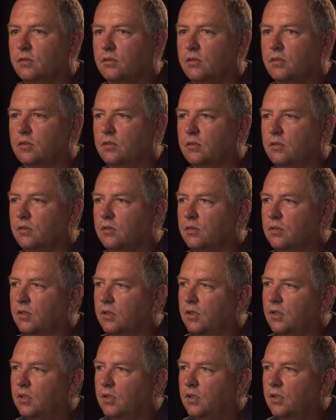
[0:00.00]
And
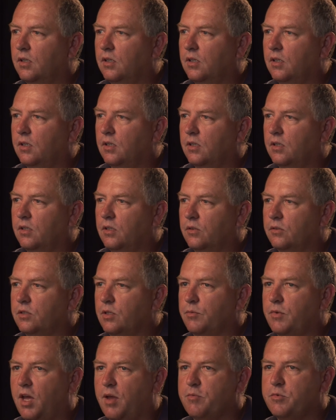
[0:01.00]
you know,
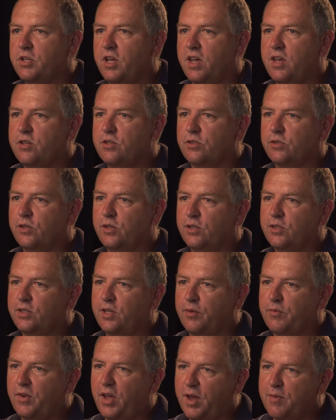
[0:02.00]
sometimes change is
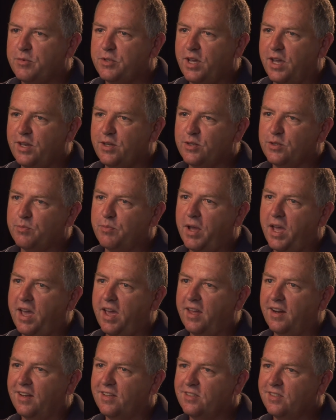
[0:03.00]
good, sometimes change is
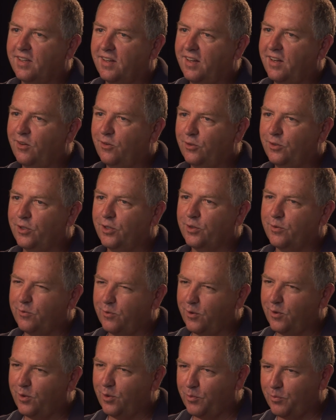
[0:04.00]
bad." I said, "I don't
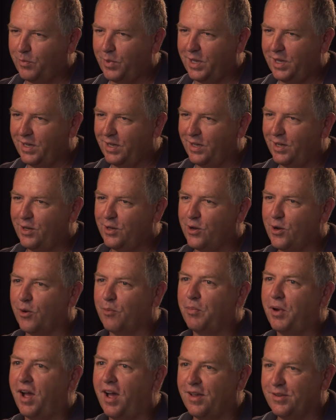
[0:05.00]
look for being an end
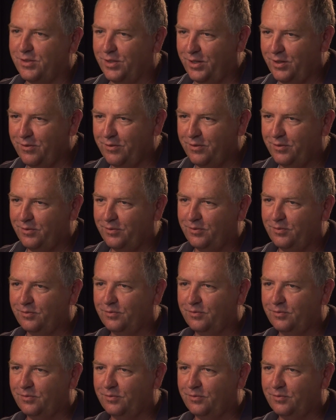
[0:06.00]
year positive."